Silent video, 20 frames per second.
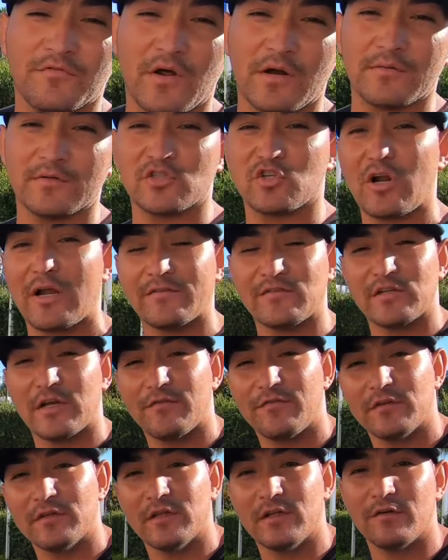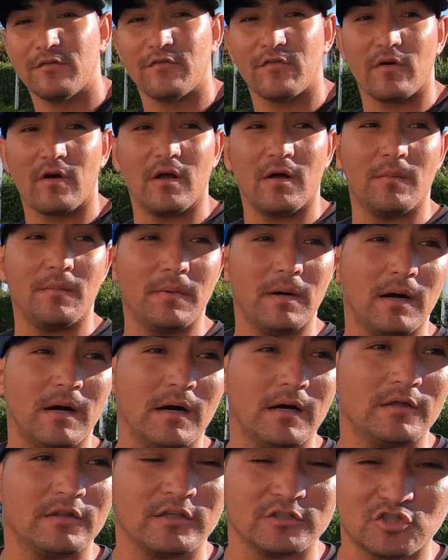fiber drive shaft in there from
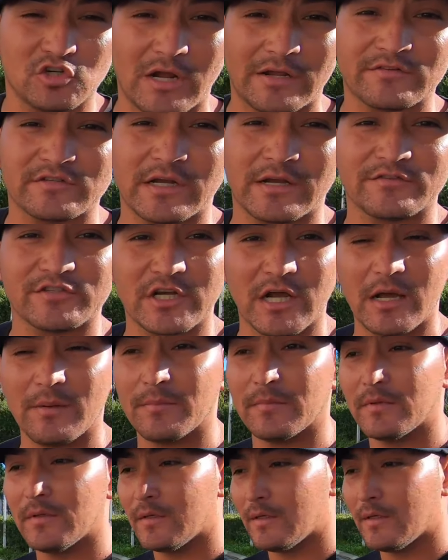the drive shaft shop,